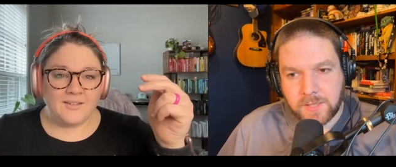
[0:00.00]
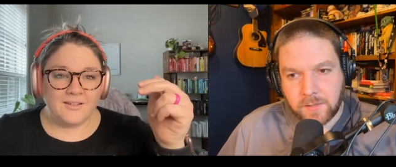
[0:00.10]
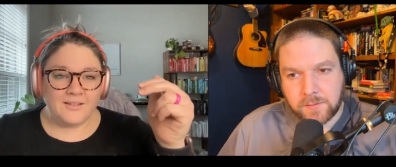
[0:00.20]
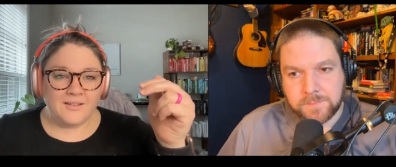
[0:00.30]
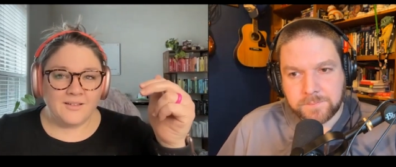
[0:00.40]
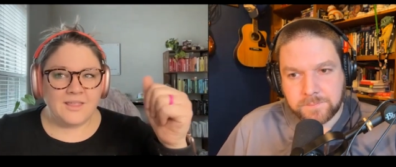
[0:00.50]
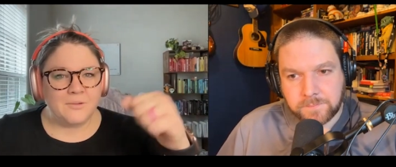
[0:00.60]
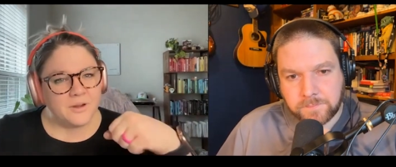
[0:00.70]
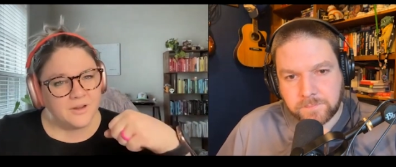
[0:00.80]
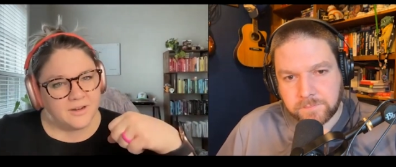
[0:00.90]
Speaker 1: from Seattle.
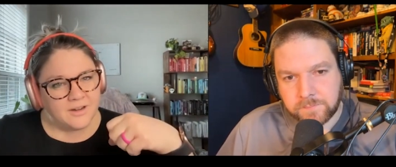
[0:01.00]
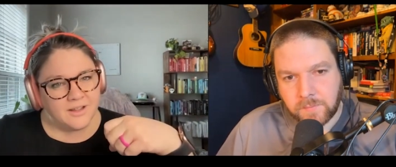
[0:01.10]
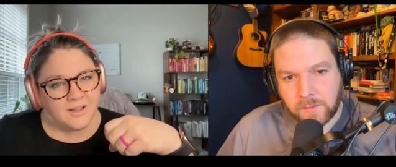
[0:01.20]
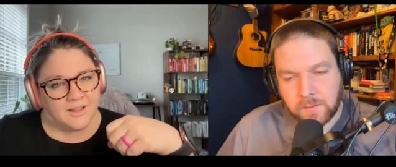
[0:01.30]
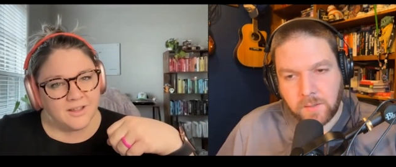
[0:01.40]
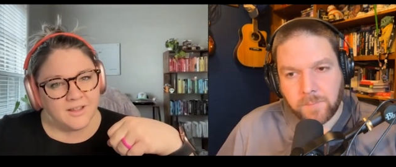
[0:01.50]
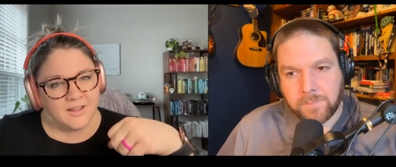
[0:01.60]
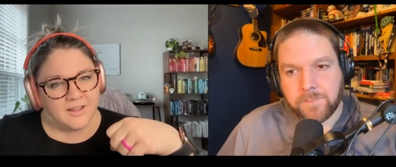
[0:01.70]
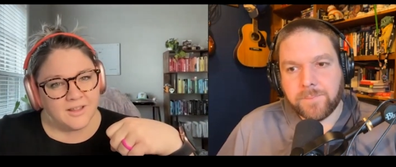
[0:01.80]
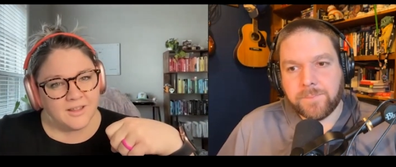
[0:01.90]
Speaker 2: They weren't? No.
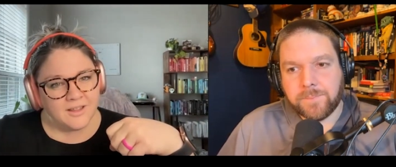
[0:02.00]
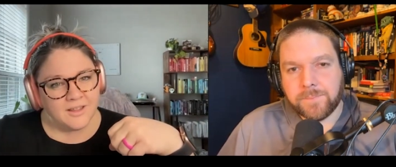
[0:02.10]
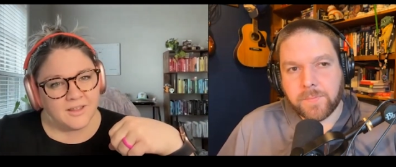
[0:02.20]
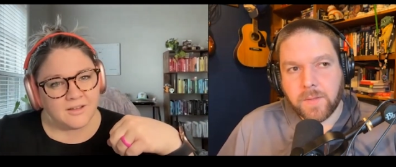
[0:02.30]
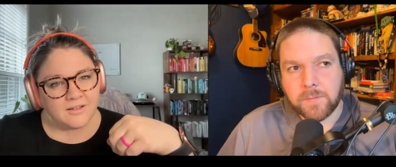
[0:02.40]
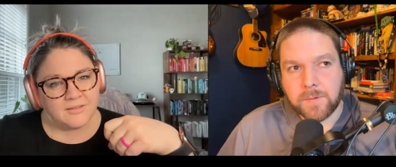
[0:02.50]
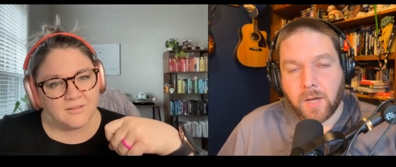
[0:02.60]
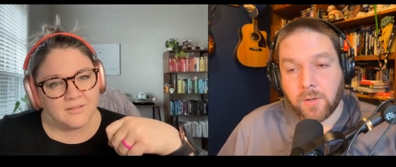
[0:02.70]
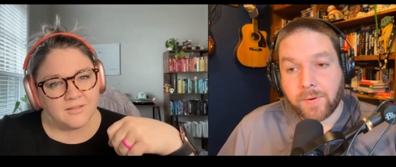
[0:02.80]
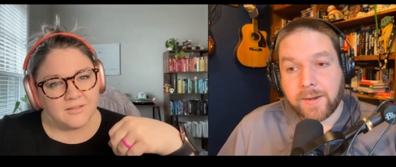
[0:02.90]
They're oh. from
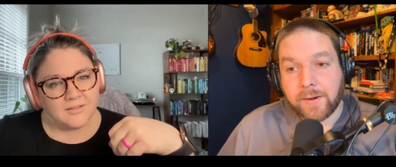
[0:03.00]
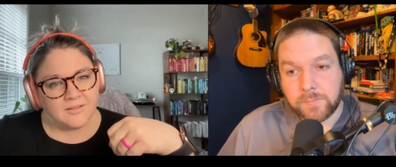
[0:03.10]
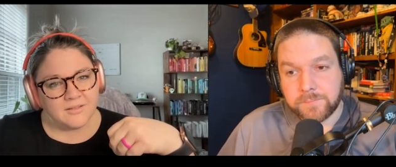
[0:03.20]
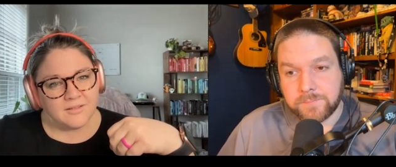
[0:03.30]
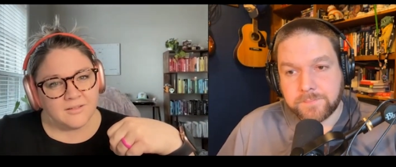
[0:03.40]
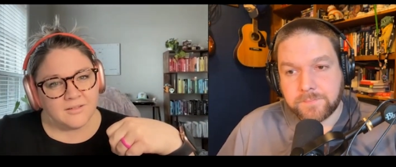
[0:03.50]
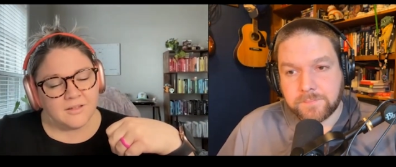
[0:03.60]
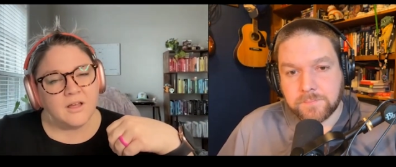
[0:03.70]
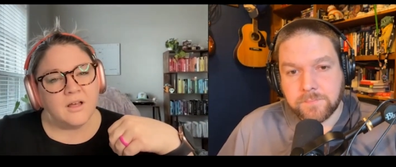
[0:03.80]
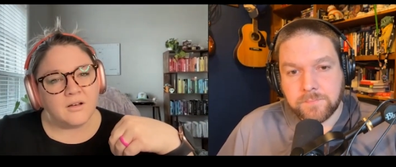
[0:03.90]
Colorado.
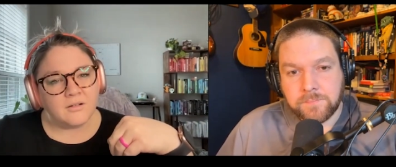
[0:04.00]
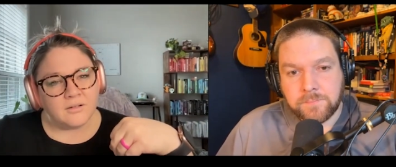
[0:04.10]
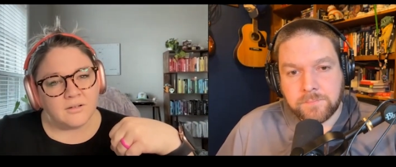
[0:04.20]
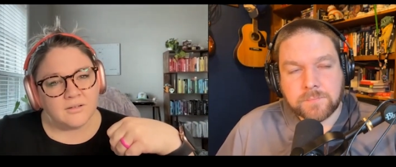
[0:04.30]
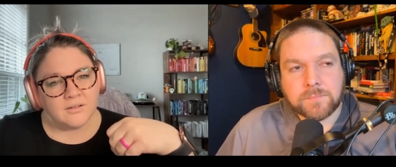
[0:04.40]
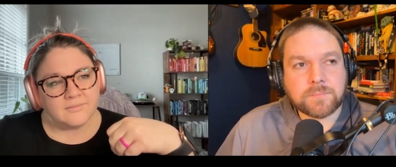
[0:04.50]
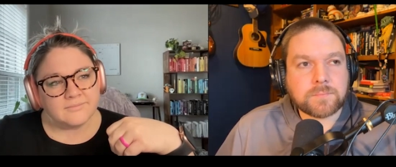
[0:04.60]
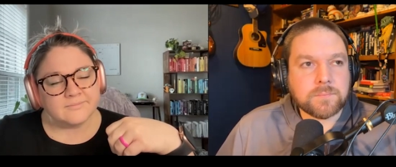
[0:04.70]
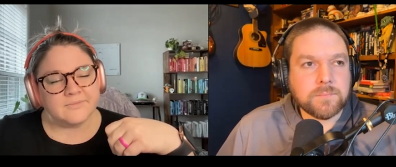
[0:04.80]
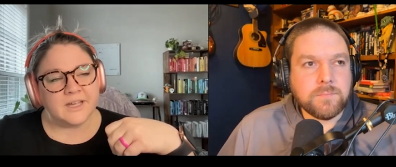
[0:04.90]
Oh.
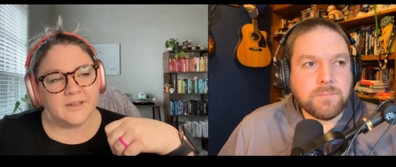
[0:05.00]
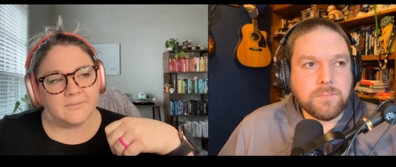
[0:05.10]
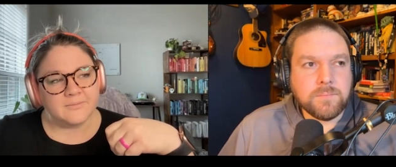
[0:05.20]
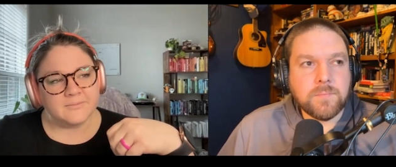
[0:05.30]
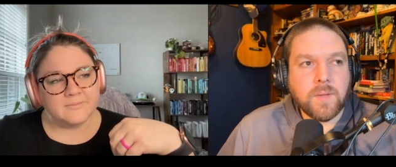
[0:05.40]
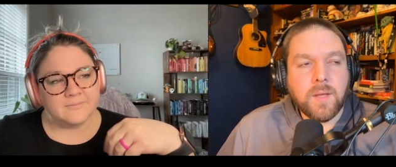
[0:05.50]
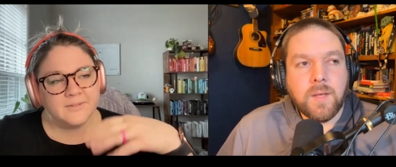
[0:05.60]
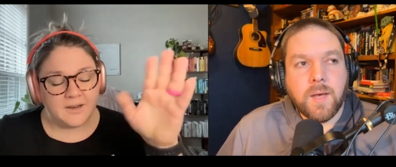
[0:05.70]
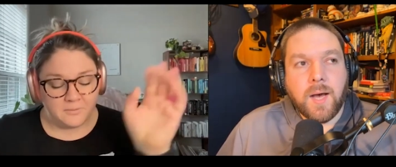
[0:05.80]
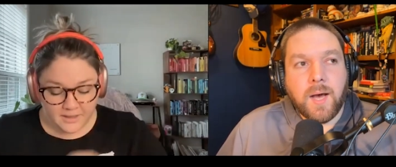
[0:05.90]
Okay.
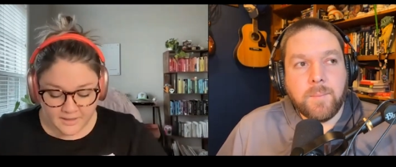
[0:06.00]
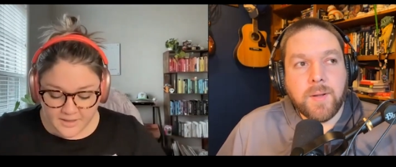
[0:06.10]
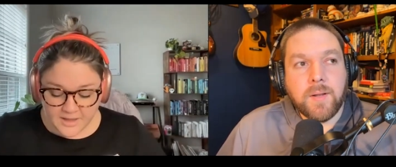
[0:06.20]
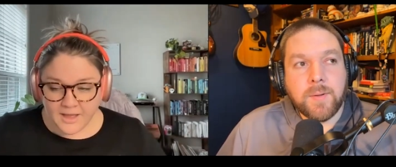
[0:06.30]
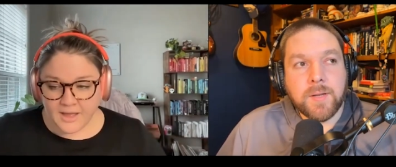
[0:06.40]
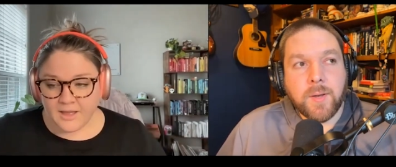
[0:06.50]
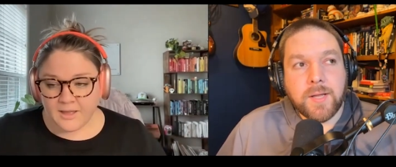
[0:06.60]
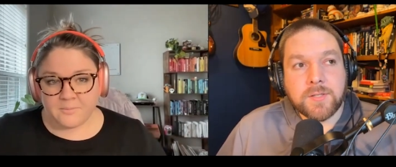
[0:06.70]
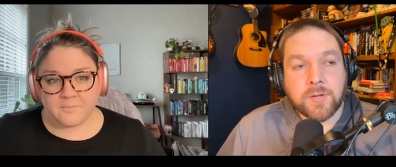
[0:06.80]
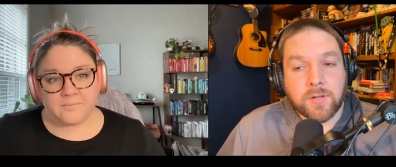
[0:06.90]
Uh,
Speaker 1: anyway. Uh, but, but, you had
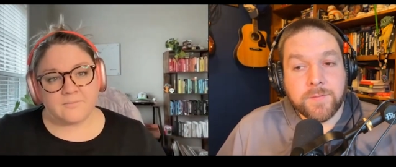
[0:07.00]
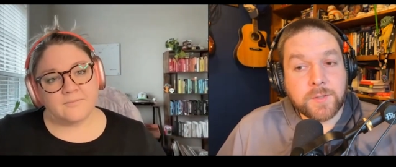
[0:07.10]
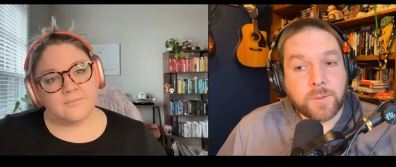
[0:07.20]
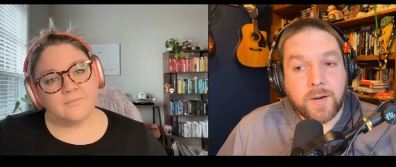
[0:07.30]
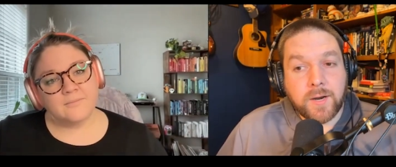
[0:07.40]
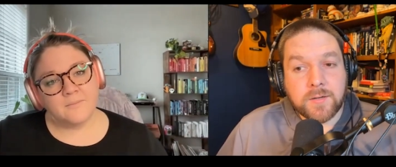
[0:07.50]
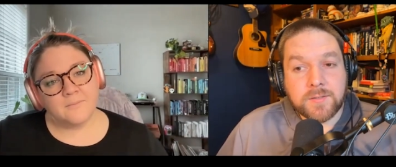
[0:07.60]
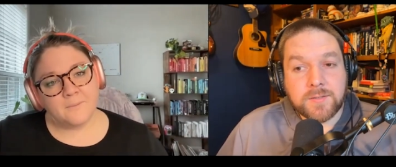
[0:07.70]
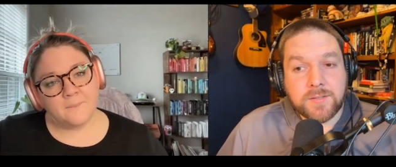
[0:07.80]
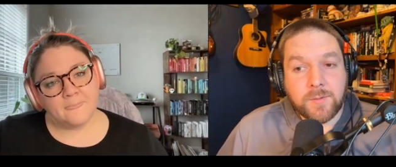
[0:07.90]
um, Circle of
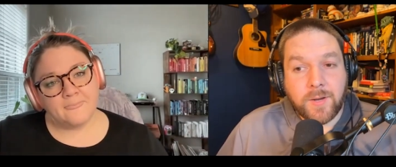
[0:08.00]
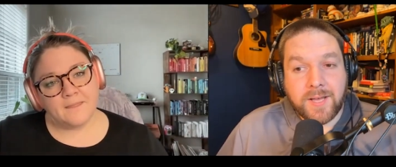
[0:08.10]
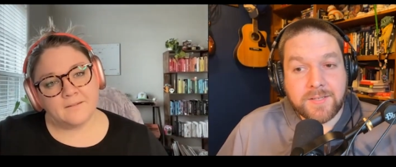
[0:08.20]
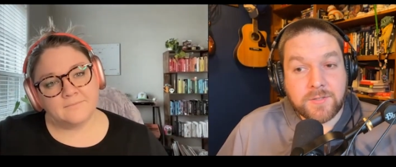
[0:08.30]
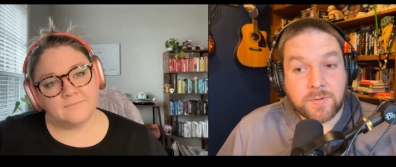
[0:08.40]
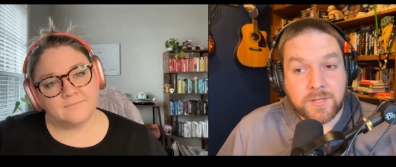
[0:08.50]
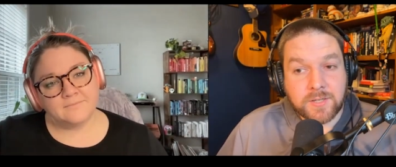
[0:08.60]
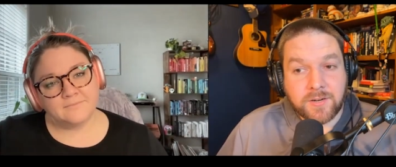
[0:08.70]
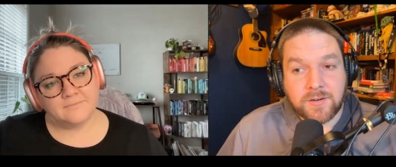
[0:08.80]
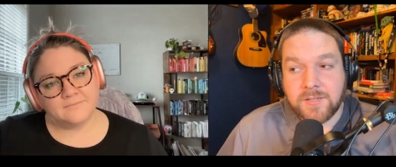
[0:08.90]
Squares, you had Strange
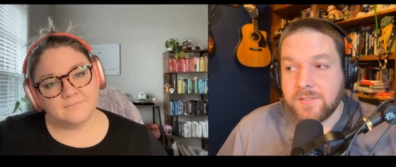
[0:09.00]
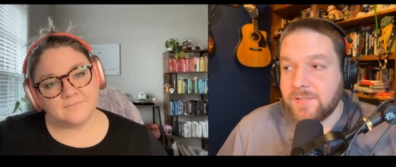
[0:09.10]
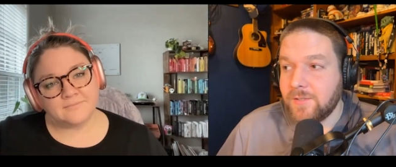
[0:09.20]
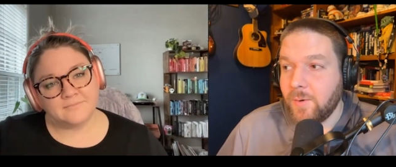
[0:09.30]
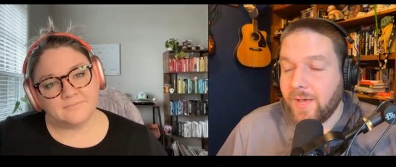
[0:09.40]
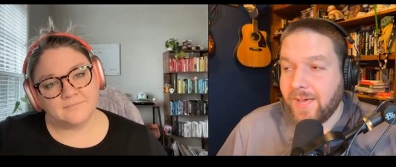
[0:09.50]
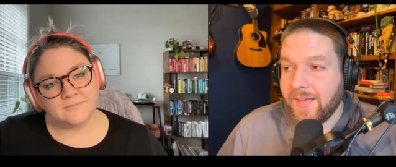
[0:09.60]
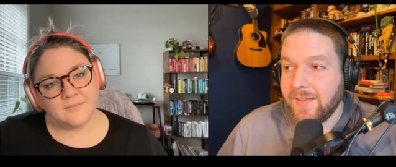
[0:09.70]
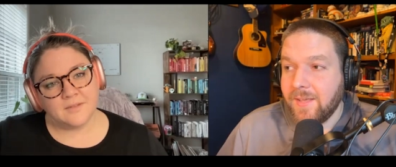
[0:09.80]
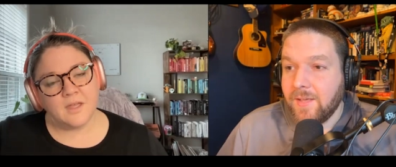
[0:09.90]
Occurrence, you
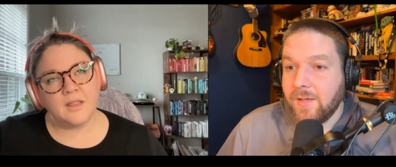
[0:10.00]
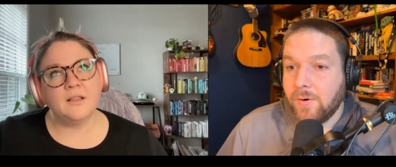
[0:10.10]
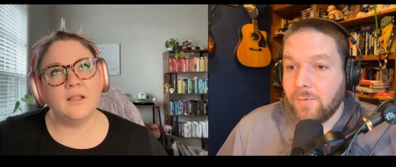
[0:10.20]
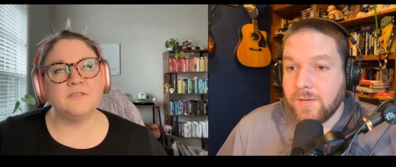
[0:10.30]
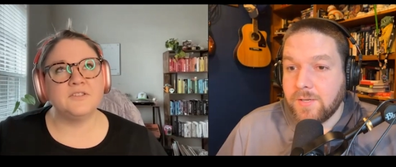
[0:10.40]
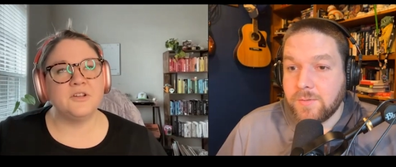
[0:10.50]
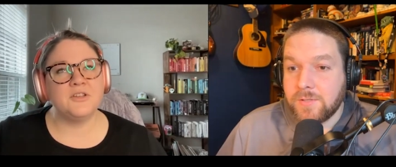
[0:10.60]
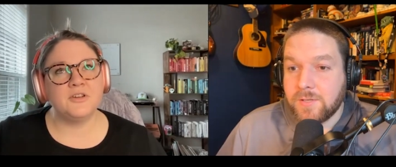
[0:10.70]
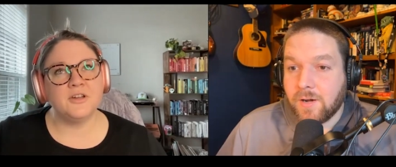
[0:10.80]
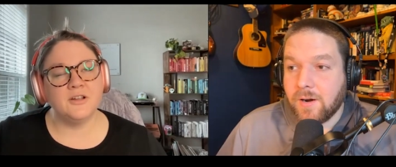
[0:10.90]
had Red Shoot
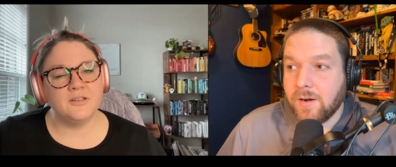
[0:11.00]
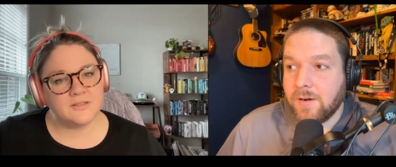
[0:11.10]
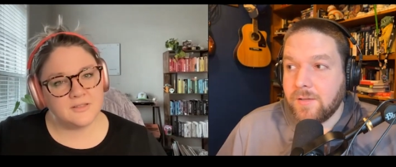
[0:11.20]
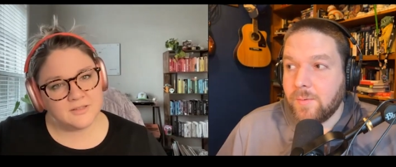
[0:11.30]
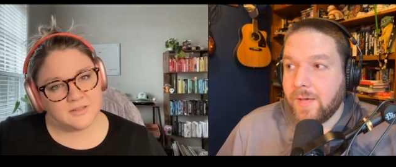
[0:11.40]
Star, you